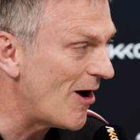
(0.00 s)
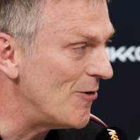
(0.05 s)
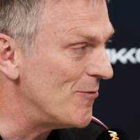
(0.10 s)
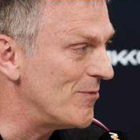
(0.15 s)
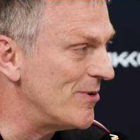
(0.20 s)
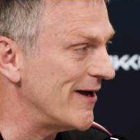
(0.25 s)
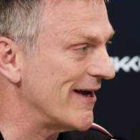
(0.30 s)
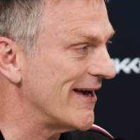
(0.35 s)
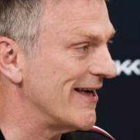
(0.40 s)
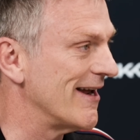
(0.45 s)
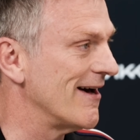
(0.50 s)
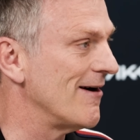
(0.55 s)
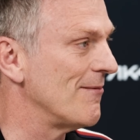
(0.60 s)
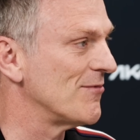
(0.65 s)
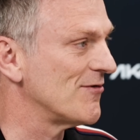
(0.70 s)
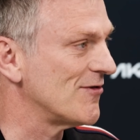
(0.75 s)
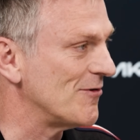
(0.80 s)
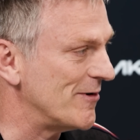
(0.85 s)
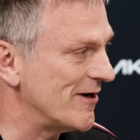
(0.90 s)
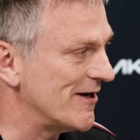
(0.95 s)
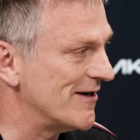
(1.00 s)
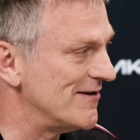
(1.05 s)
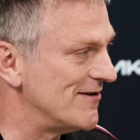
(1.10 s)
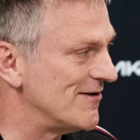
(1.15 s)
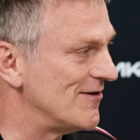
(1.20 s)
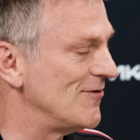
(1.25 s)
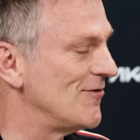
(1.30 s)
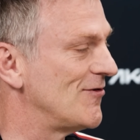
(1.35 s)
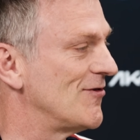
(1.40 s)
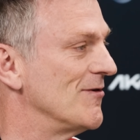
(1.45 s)
opening it up so we can
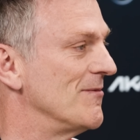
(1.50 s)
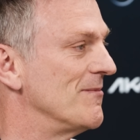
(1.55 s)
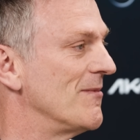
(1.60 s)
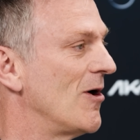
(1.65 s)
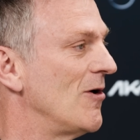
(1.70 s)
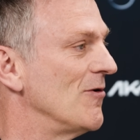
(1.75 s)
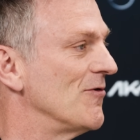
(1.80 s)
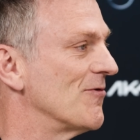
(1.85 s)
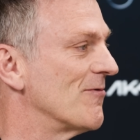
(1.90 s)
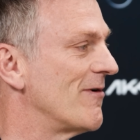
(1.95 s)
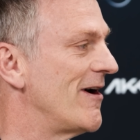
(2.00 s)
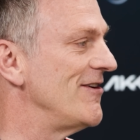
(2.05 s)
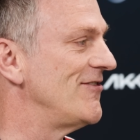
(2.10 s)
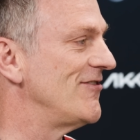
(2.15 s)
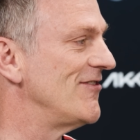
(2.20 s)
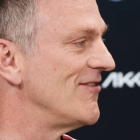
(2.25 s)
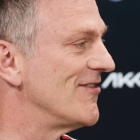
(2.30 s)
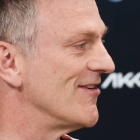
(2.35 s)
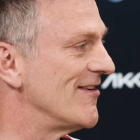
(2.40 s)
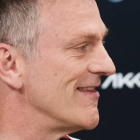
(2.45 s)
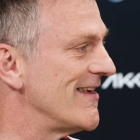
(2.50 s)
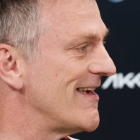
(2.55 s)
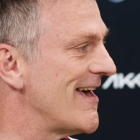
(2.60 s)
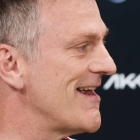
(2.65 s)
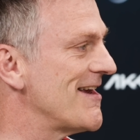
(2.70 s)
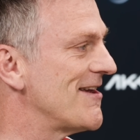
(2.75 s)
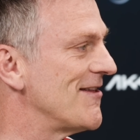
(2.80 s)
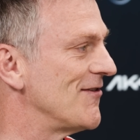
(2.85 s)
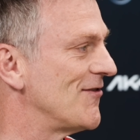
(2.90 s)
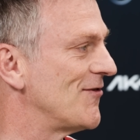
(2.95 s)
do some alterations at the
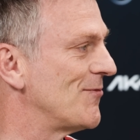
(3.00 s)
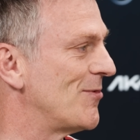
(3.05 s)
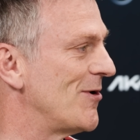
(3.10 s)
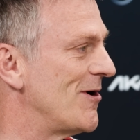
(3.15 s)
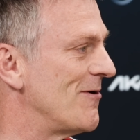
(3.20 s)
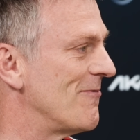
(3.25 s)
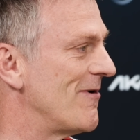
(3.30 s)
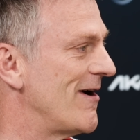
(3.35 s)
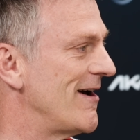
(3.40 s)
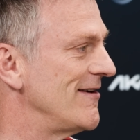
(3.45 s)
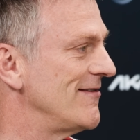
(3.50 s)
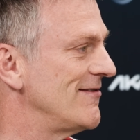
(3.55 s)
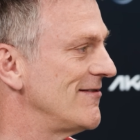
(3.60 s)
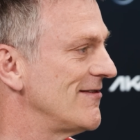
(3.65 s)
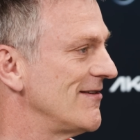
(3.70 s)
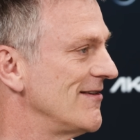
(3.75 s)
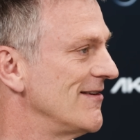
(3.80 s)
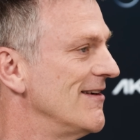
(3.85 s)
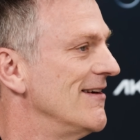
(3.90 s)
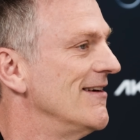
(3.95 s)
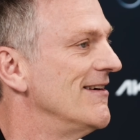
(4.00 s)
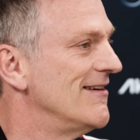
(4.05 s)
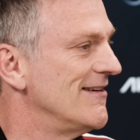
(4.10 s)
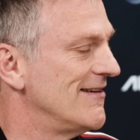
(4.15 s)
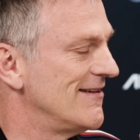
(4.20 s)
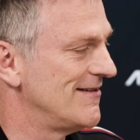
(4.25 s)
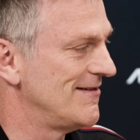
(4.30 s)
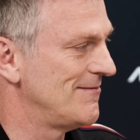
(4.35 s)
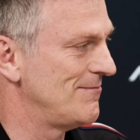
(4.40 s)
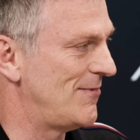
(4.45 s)
end of the sprint race
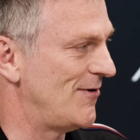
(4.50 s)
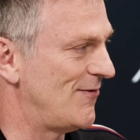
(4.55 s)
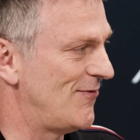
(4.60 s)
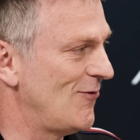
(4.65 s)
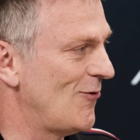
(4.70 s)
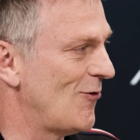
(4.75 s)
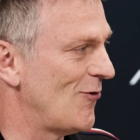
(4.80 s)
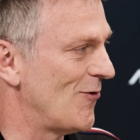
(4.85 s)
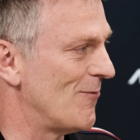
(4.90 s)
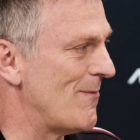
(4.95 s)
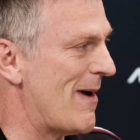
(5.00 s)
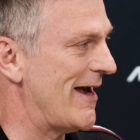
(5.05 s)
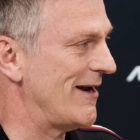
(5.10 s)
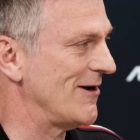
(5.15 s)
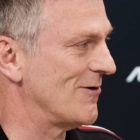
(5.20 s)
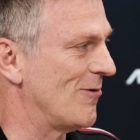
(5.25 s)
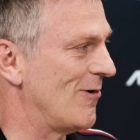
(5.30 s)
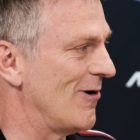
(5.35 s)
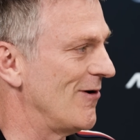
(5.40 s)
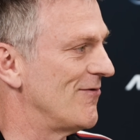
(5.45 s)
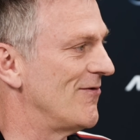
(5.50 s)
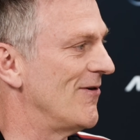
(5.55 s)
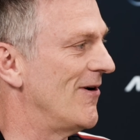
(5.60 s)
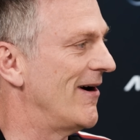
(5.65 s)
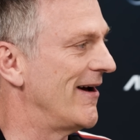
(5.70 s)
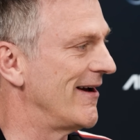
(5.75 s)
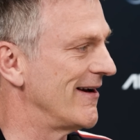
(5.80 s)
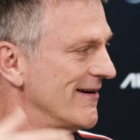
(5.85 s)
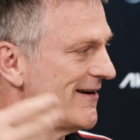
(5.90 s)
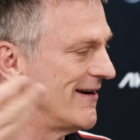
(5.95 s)
before the main
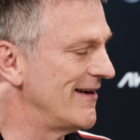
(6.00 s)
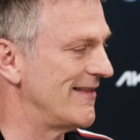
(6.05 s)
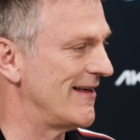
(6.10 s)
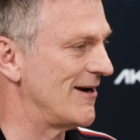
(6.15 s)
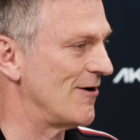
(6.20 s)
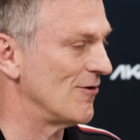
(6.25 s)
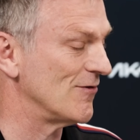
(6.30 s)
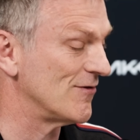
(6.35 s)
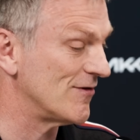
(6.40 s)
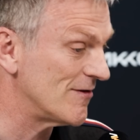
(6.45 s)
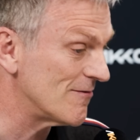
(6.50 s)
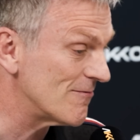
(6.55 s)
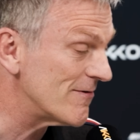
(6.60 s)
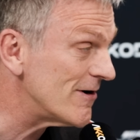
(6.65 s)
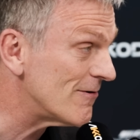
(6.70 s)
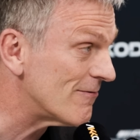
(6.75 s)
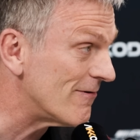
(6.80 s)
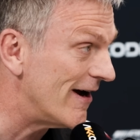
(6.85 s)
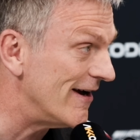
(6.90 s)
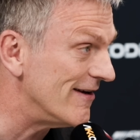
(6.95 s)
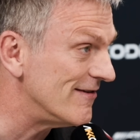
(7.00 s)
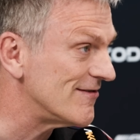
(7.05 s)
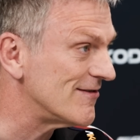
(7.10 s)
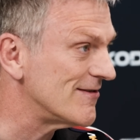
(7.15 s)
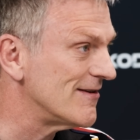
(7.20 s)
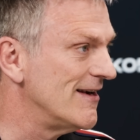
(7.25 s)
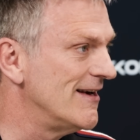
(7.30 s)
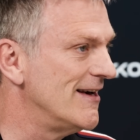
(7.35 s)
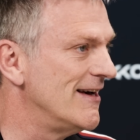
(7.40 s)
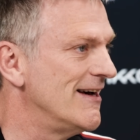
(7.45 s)
qualifying and then onto the real
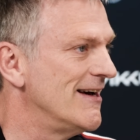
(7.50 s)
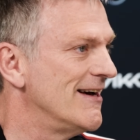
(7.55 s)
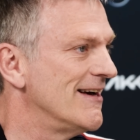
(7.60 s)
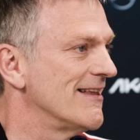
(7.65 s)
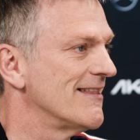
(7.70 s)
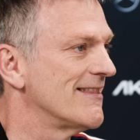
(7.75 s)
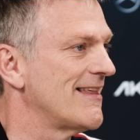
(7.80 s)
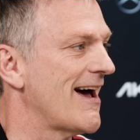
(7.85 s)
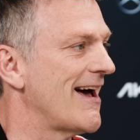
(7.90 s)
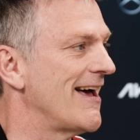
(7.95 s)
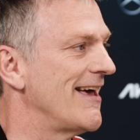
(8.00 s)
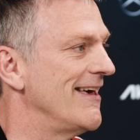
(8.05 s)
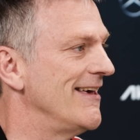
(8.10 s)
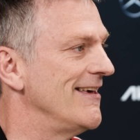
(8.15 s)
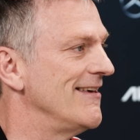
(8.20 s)
race. That